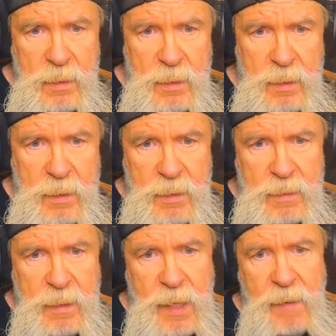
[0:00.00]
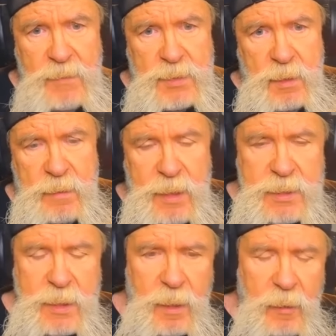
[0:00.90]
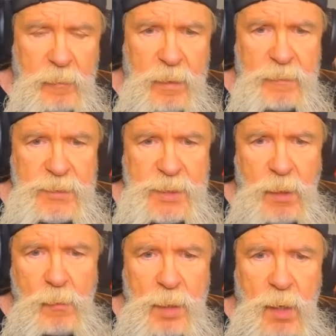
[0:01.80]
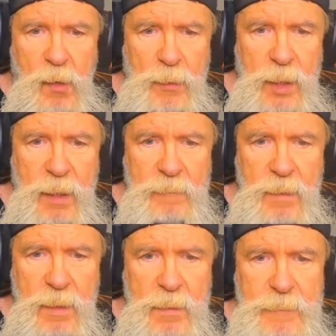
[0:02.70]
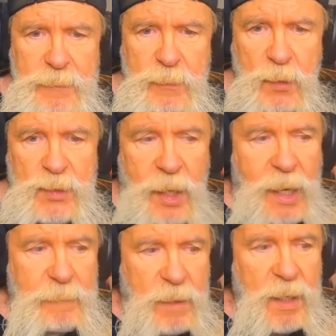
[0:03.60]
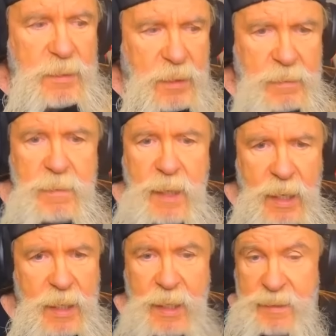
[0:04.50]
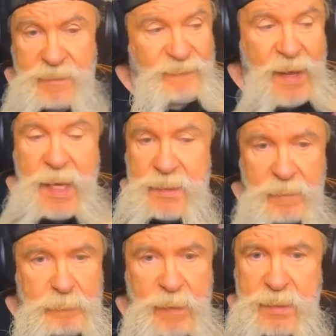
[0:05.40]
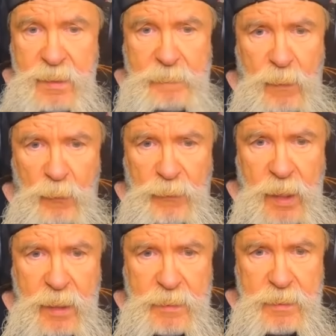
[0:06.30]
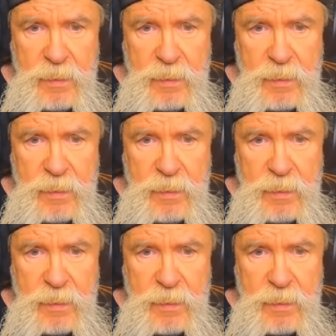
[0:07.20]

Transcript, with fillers: And now all of a sudden they see a little bit of stone cold in him, which I admit that, and, and the fans have picked up on that.